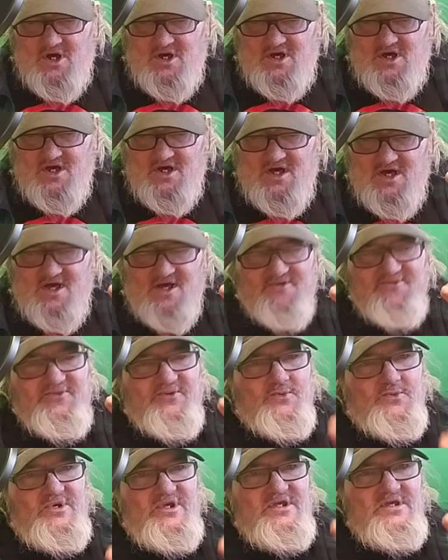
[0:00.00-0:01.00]
uh,
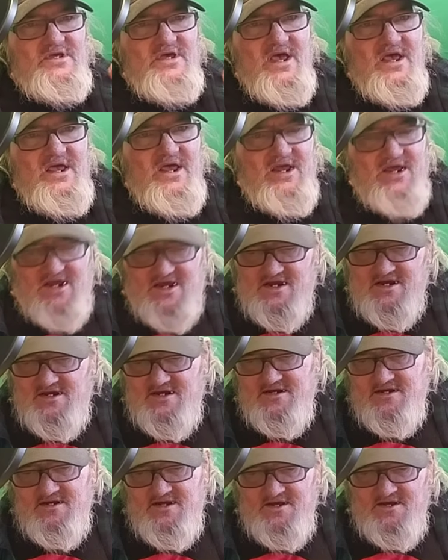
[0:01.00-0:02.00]
3A.
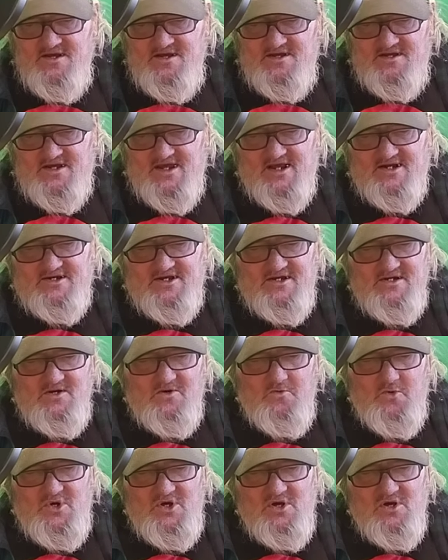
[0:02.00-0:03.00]
And
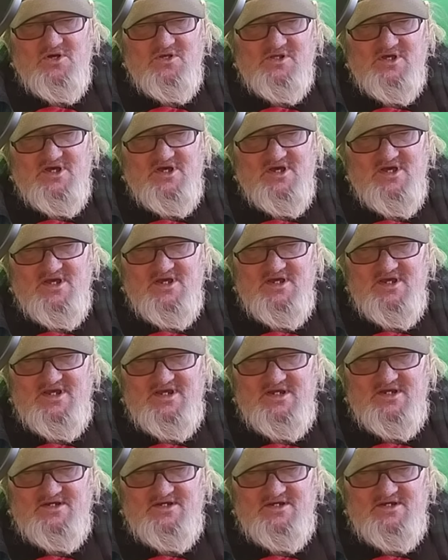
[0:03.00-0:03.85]
it will uh,